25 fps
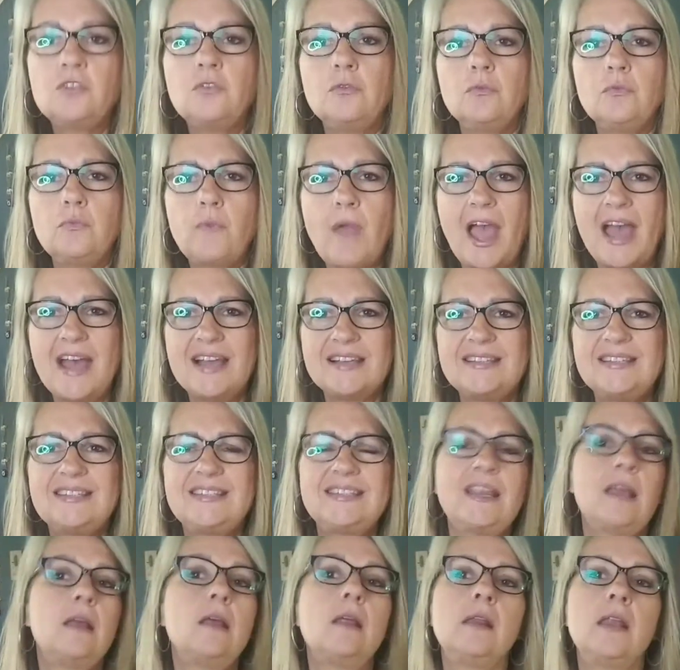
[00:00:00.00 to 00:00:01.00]

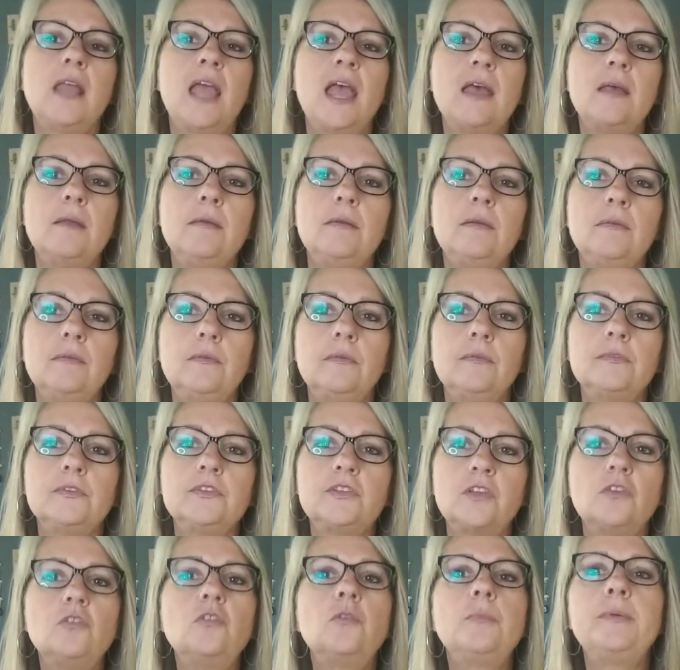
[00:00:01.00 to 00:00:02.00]
rest, and
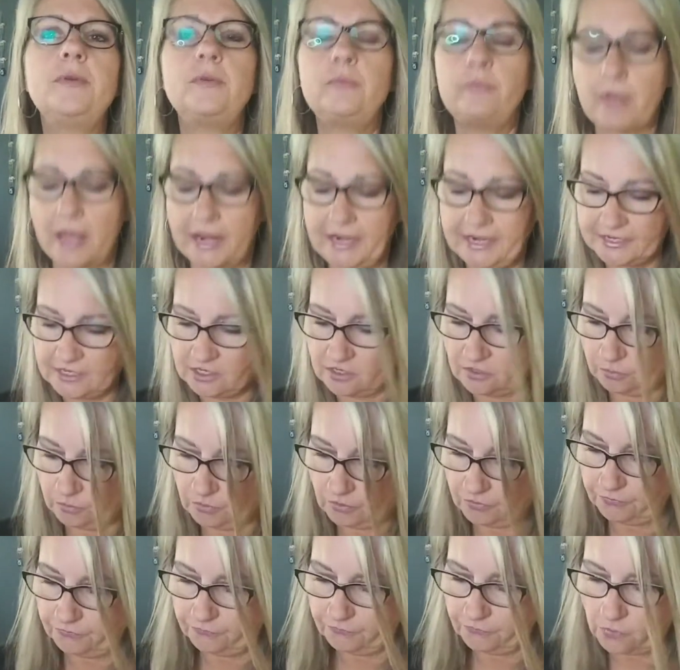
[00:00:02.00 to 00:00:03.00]
so you'll be ready to
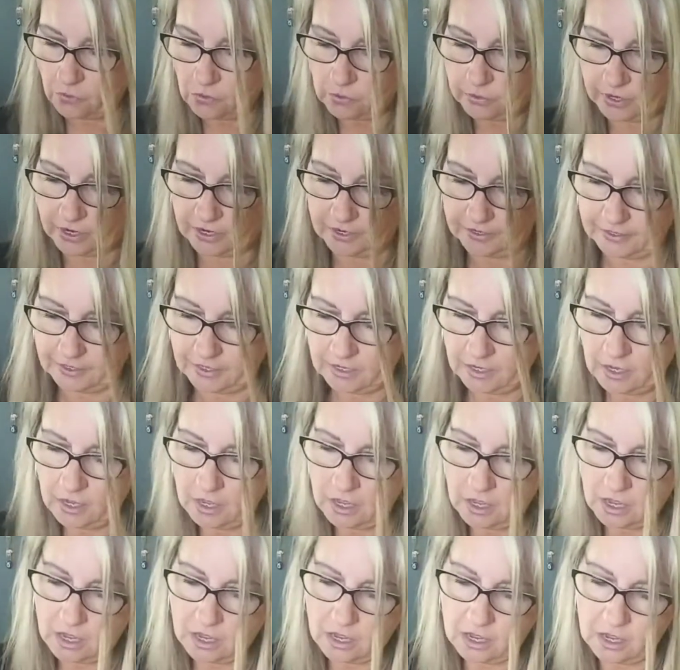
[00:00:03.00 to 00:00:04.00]
move forward.
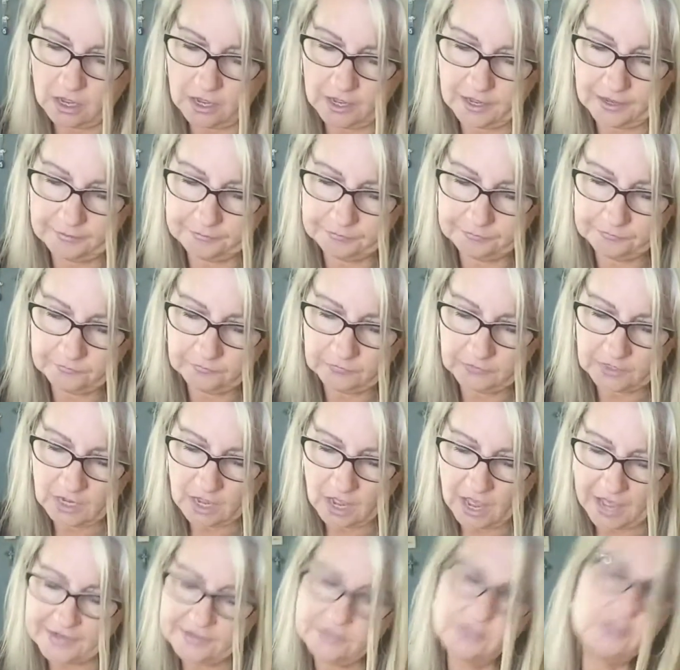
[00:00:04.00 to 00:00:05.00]

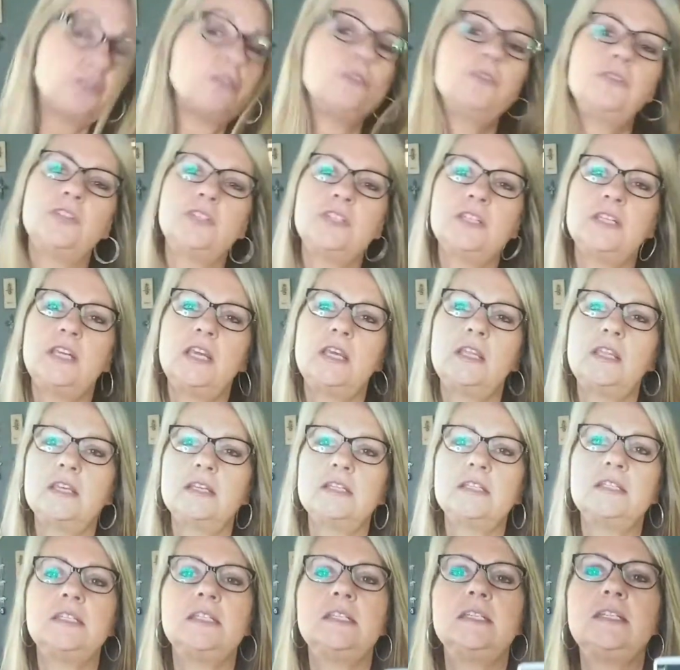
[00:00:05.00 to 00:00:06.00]
I do see
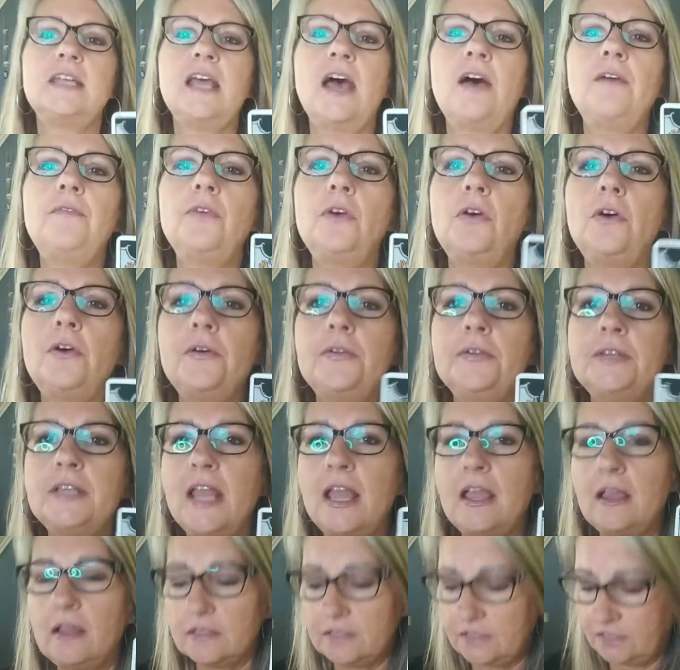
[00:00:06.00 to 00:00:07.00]
this Devil
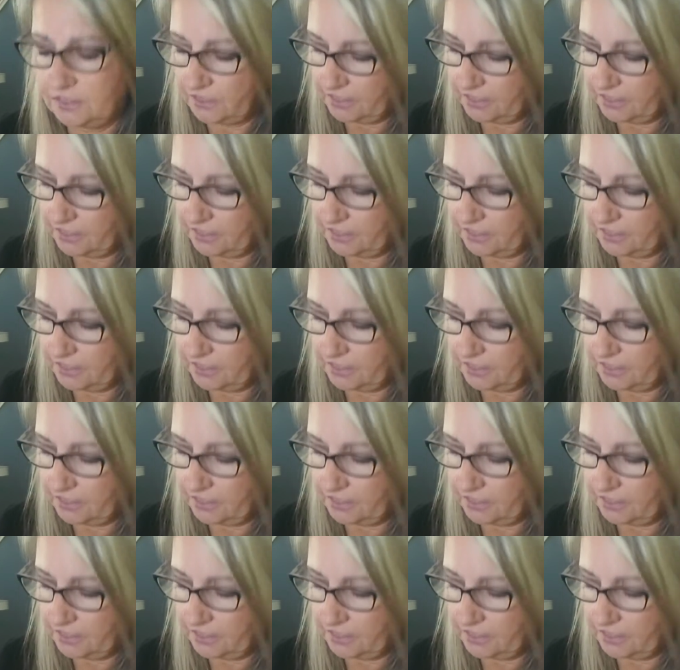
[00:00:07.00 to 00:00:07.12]
next,